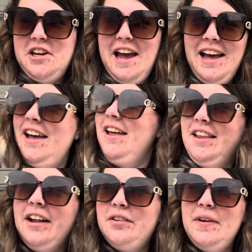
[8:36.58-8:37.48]
yeah.
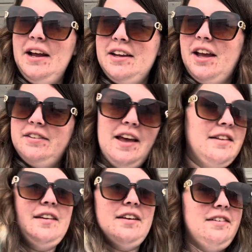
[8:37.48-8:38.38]
That took me like
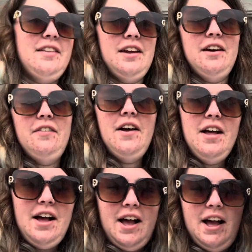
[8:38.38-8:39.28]
10 seconds to think of.
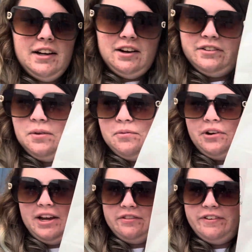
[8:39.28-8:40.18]
I got some
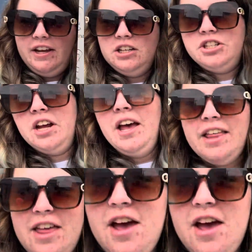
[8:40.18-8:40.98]
weird fish. They